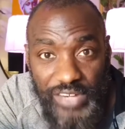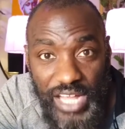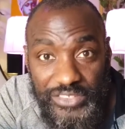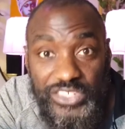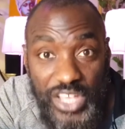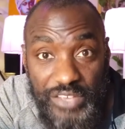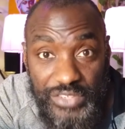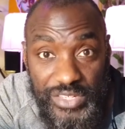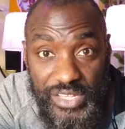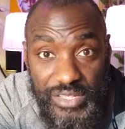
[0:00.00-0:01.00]

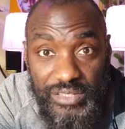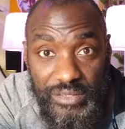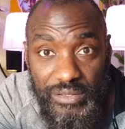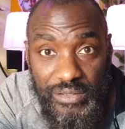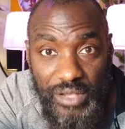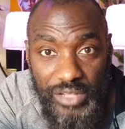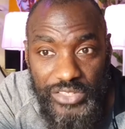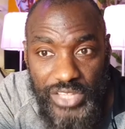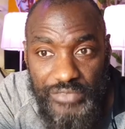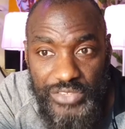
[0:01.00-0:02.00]
surfaces
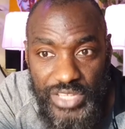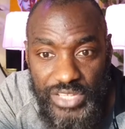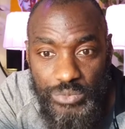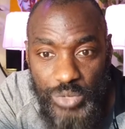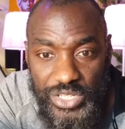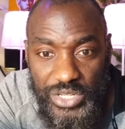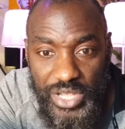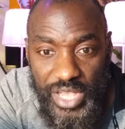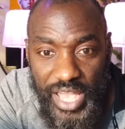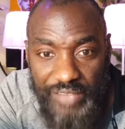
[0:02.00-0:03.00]
which
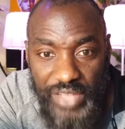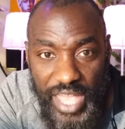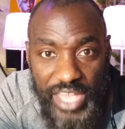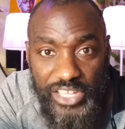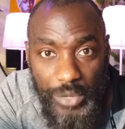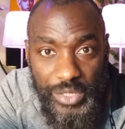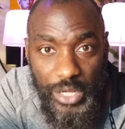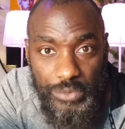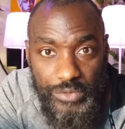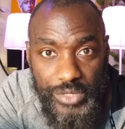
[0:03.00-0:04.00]
have air going
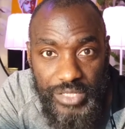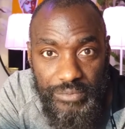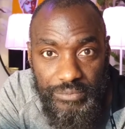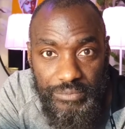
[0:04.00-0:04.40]
over it.